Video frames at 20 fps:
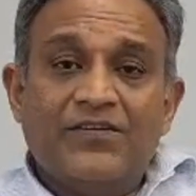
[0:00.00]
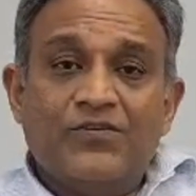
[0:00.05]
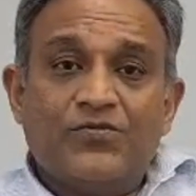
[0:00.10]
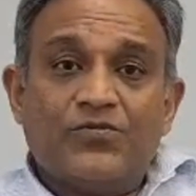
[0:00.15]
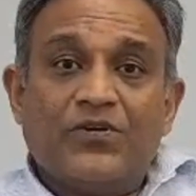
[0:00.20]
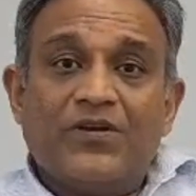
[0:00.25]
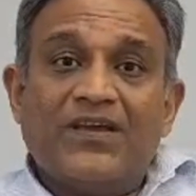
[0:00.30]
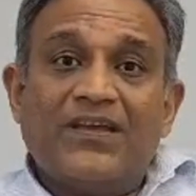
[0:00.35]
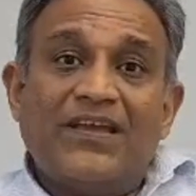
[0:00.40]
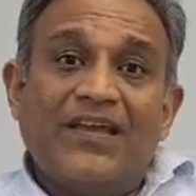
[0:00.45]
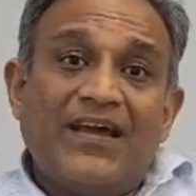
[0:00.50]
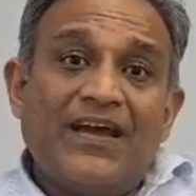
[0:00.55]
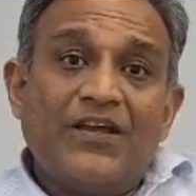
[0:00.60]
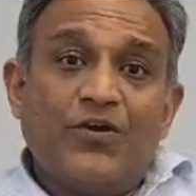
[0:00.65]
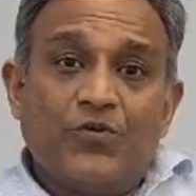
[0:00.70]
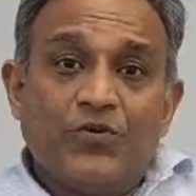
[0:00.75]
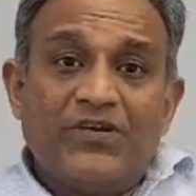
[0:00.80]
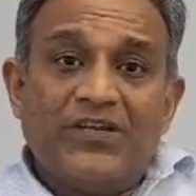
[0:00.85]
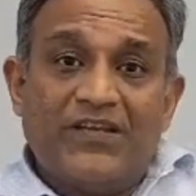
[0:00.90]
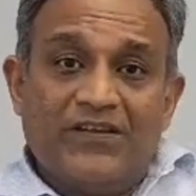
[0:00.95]
So
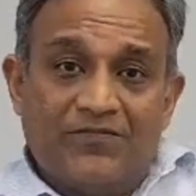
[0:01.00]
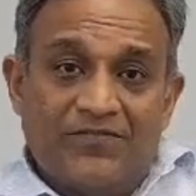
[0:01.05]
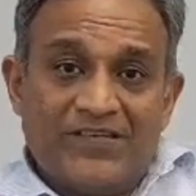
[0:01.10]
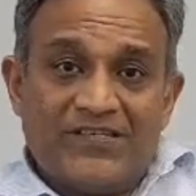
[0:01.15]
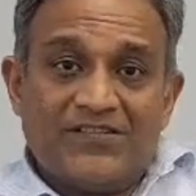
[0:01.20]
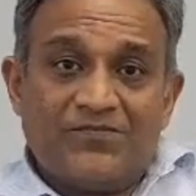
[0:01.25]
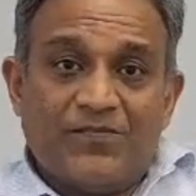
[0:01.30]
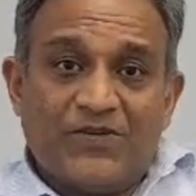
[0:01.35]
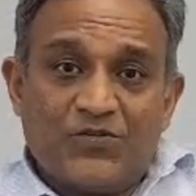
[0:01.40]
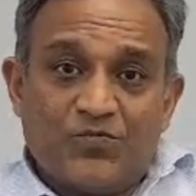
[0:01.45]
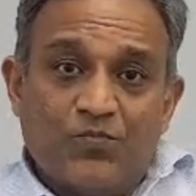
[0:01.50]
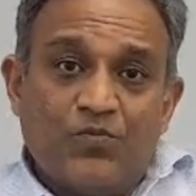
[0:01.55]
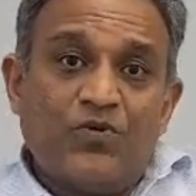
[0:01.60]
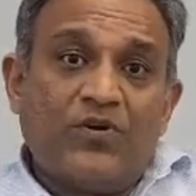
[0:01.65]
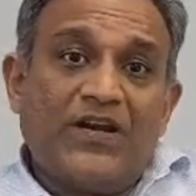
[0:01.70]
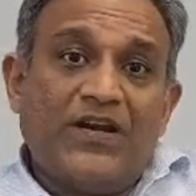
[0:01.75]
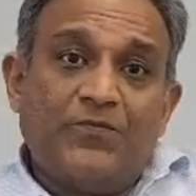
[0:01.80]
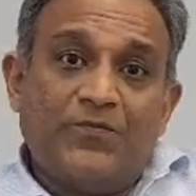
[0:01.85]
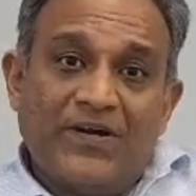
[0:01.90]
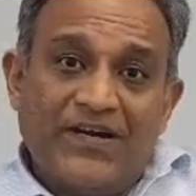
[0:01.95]
AIoT, which is much
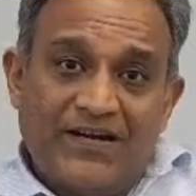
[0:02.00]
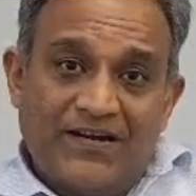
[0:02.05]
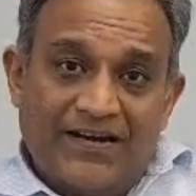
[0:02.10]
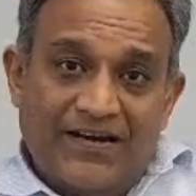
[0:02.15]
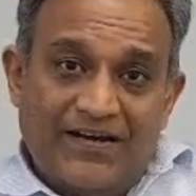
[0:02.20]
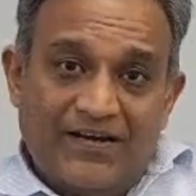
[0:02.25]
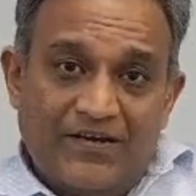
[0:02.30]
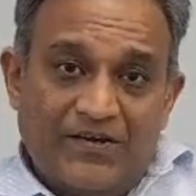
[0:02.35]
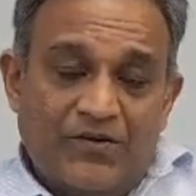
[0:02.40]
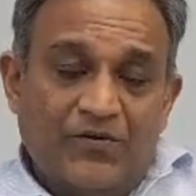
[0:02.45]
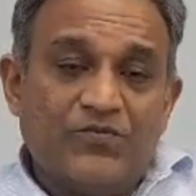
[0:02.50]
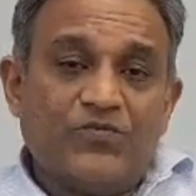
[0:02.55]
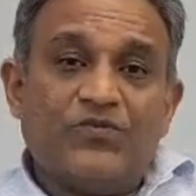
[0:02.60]
more advanced right now.